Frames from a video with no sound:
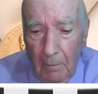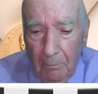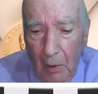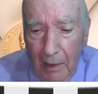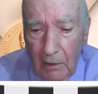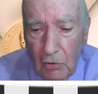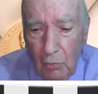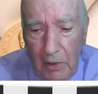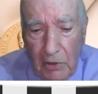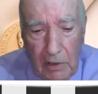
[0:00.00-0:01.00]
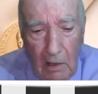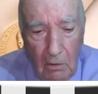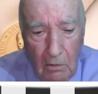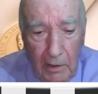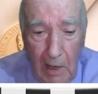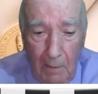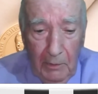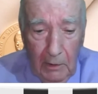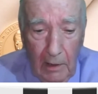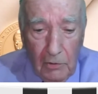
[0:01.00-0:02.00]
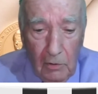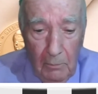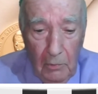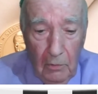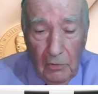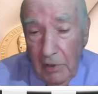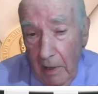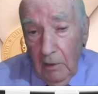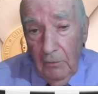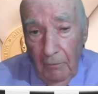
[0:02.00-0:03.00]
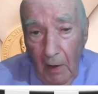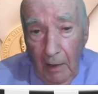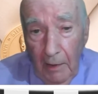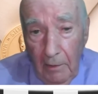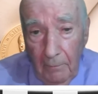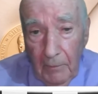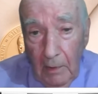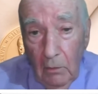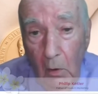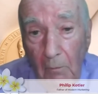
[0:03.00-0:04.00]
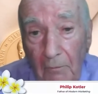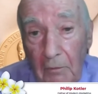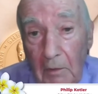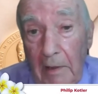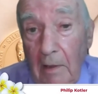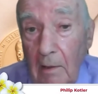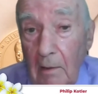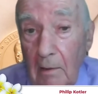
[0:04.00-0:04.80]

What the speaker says: The products we sell keep the customer satisfied and hopefully